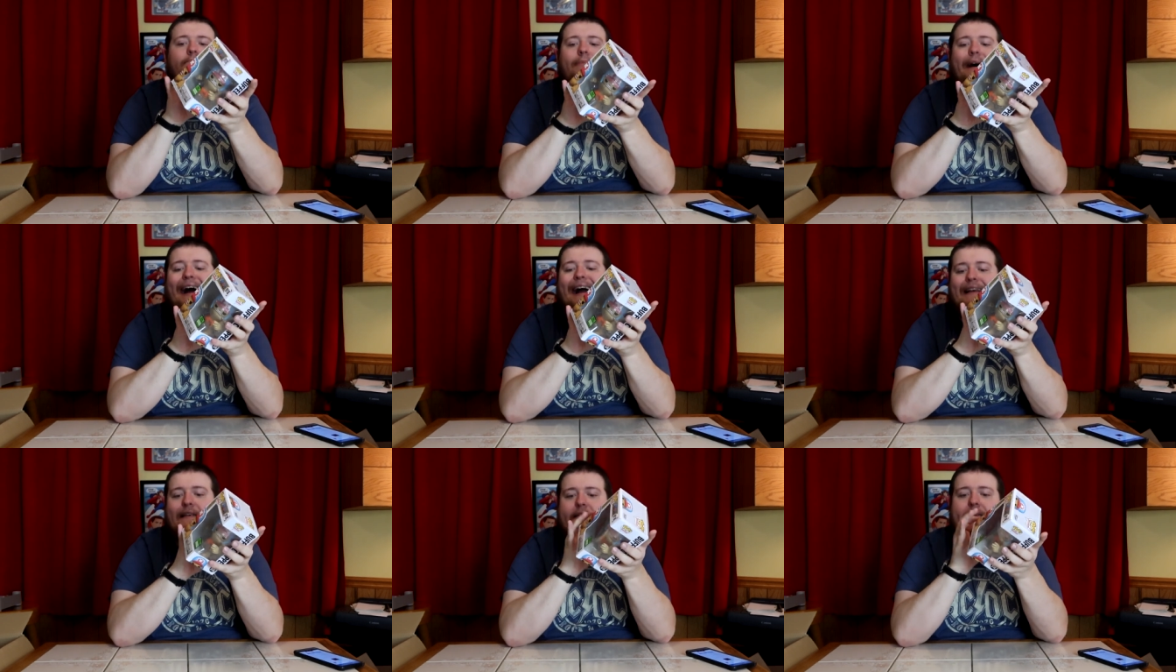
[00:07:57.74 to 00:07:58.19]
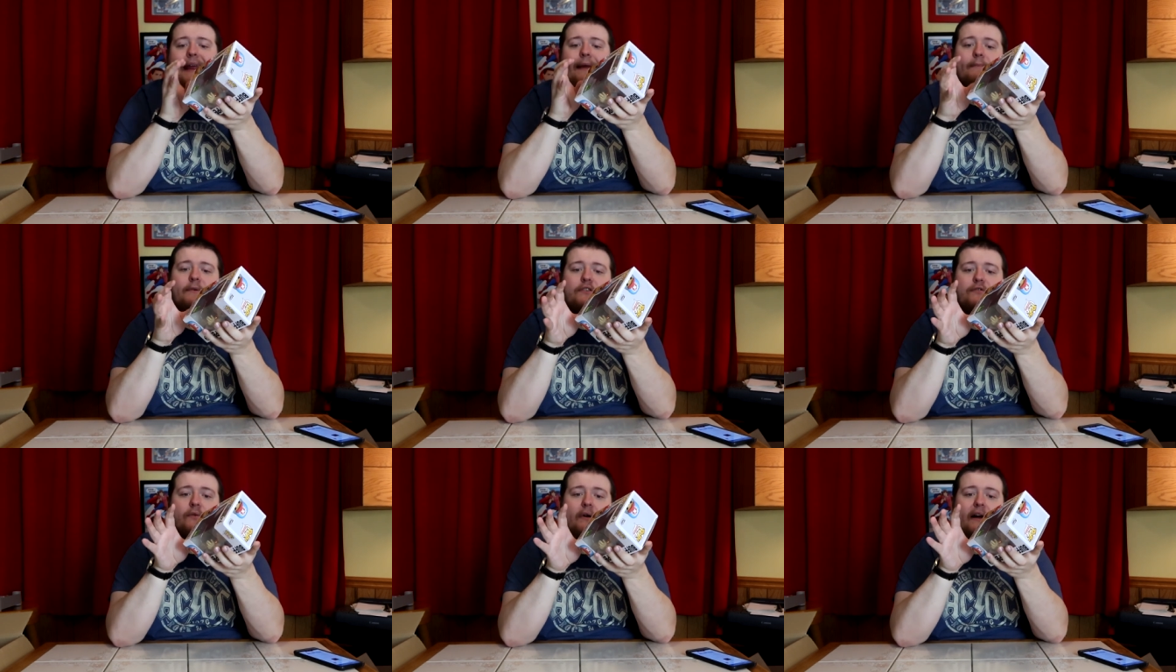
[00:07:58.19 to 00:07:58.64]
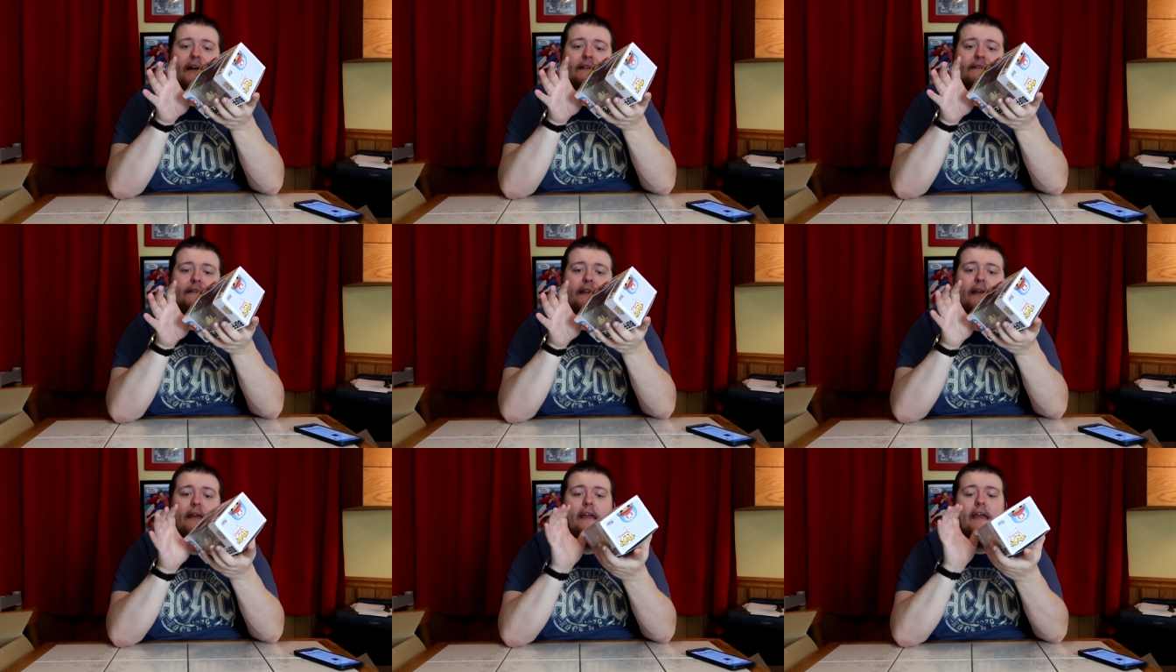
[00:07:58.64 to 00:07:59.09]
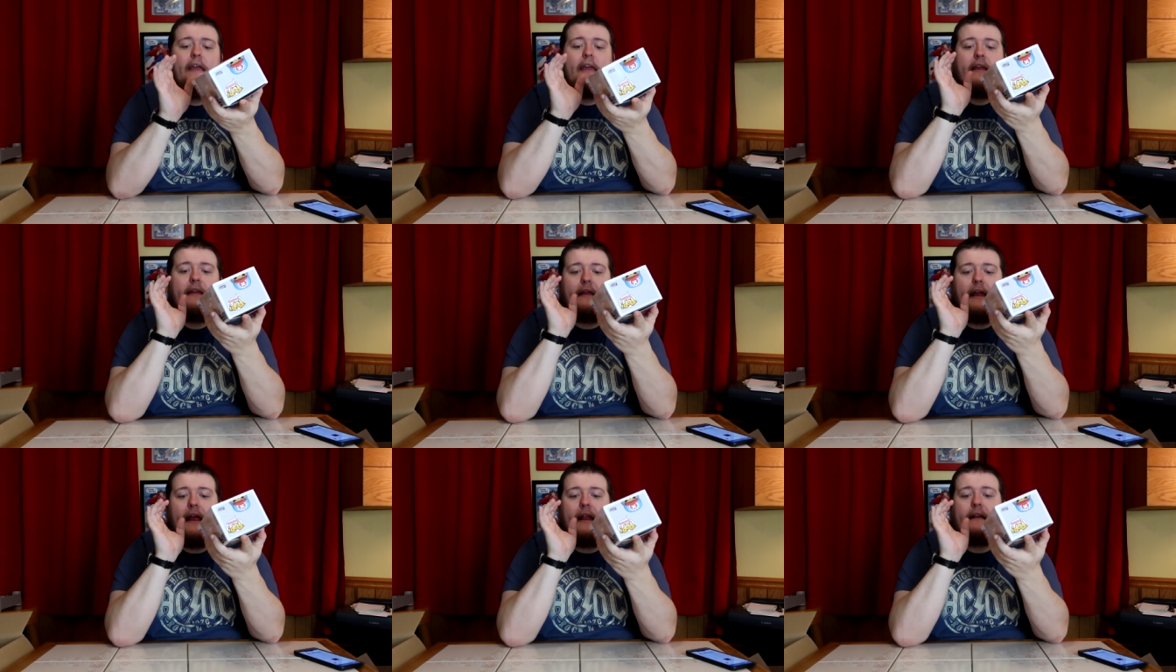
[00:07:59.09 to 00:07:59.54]
box damage wise.
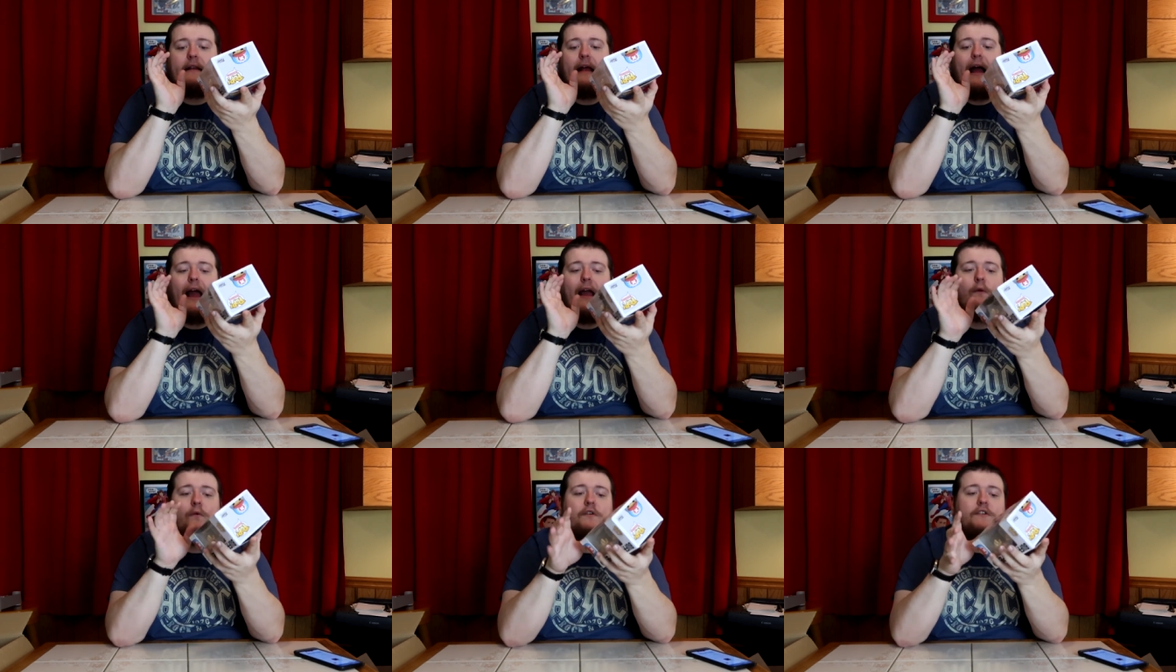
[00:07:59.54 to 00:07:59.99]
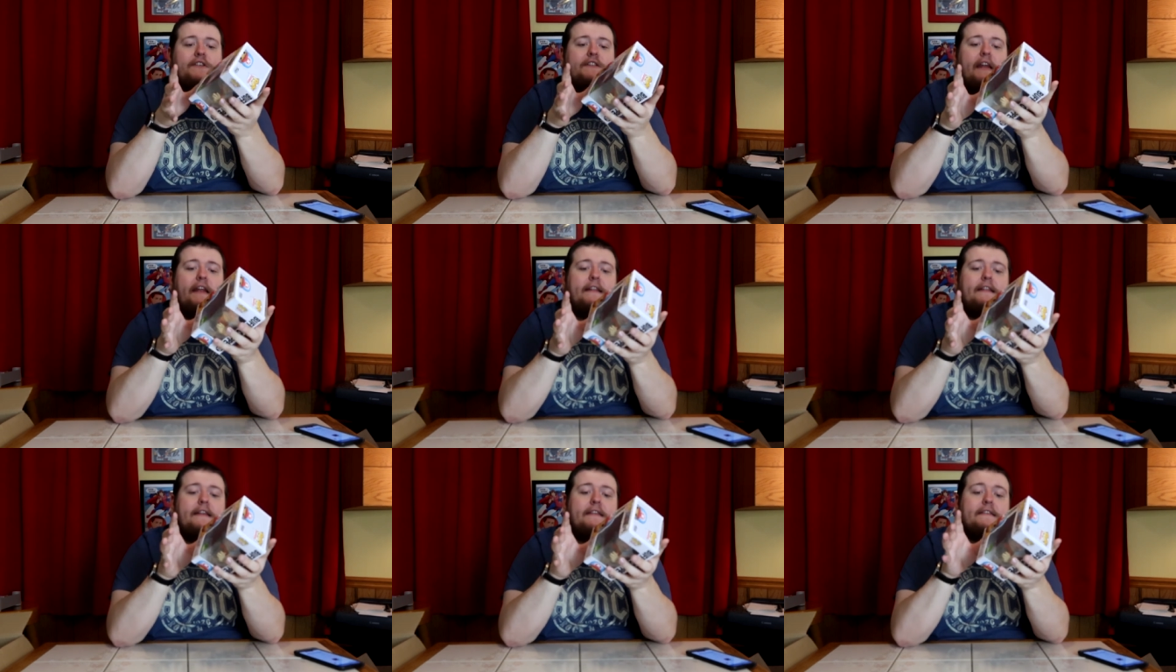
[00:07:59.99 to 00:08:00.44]
And I will state